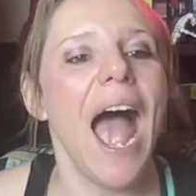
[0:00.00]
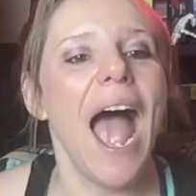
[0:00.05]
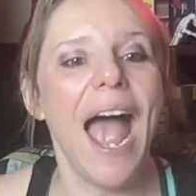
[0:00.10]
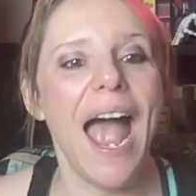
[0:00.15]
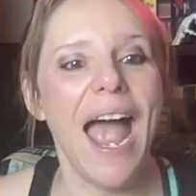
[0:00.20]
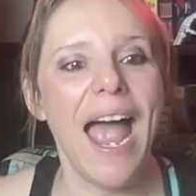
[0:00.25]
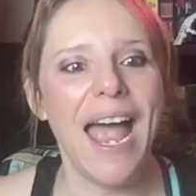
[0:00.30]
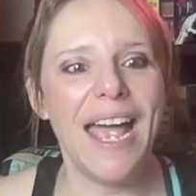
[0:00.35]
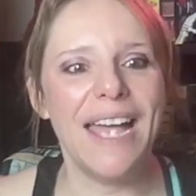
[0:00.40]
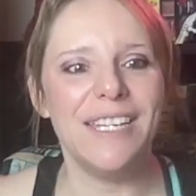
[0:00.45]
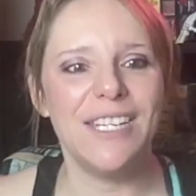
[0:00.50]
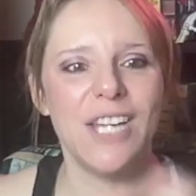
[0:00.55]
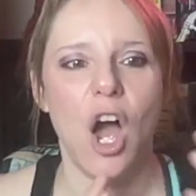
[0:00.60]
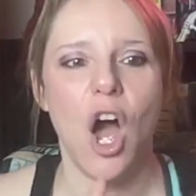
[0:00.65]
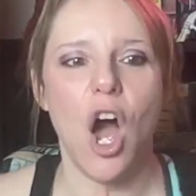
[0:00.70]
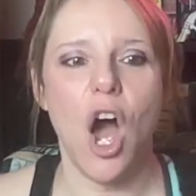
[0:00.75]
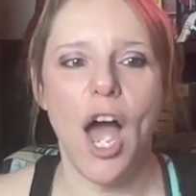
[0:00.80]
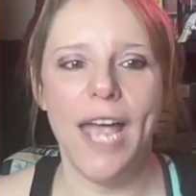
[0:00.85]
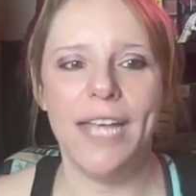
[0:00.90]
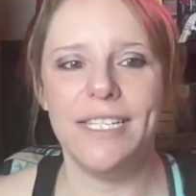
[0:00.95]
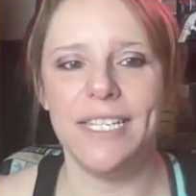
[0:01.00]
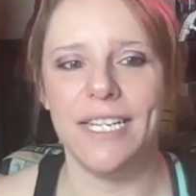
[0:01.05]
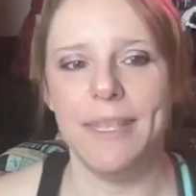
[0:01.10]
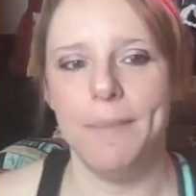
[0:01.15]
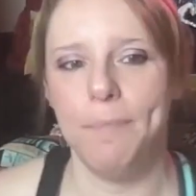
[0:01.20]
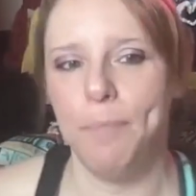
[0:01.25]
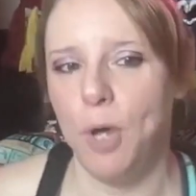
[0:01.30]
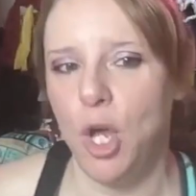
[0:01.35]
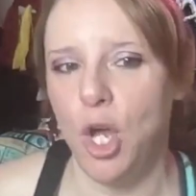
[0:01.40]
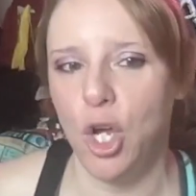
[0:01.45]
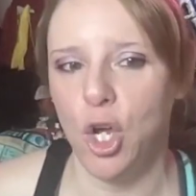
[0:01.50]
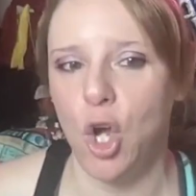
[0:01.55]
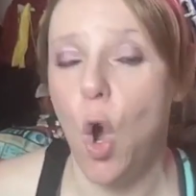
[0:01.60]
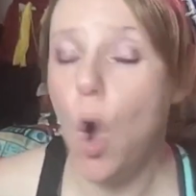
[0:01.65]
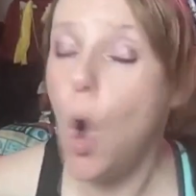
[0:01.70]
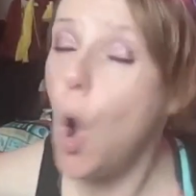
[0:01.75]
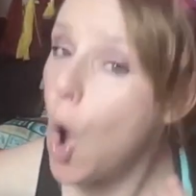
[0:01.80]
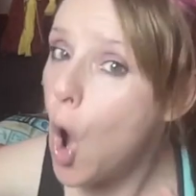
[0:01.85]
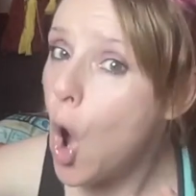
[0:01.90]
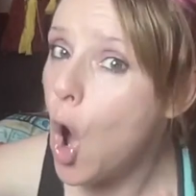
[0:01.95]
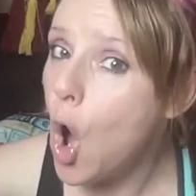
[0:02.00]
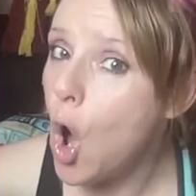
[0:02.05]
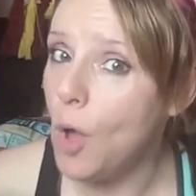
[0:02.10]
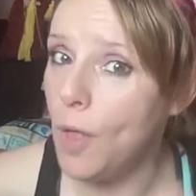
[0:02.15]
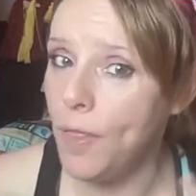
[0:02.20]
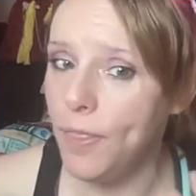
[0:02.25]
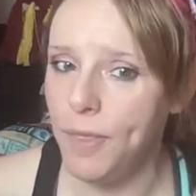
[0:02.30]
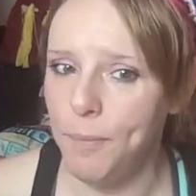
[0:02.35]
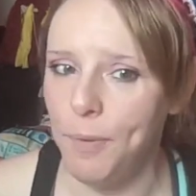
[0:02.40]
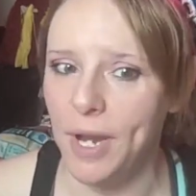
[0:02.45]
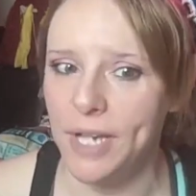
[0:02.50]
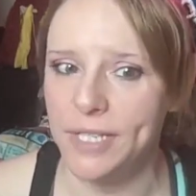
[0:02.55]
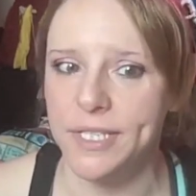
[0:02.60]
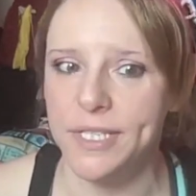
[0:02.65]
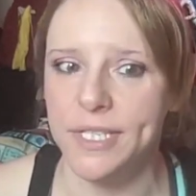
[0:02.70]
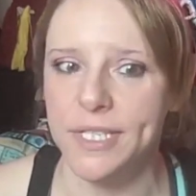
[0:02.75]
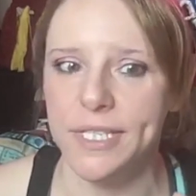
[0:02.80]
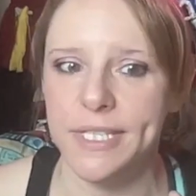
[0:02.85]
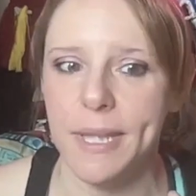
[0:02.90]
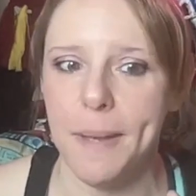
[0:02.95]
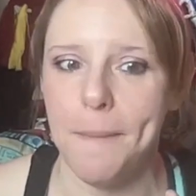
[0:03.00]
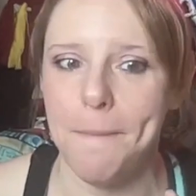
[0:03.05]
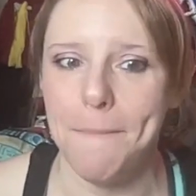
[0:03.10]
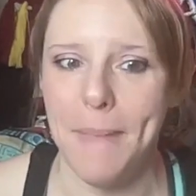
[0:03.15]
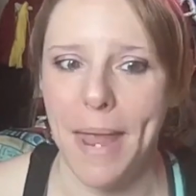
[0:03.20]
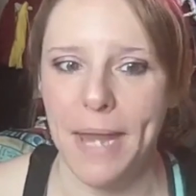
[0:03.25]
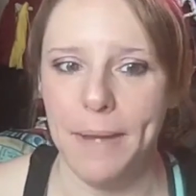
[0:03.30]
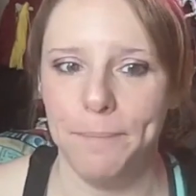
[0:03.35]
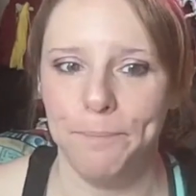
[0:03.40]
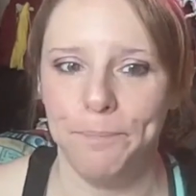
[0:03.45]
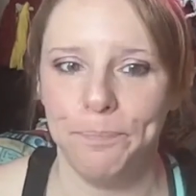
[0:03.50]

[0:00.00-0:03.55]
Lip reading: And I did the book, All the President's Men.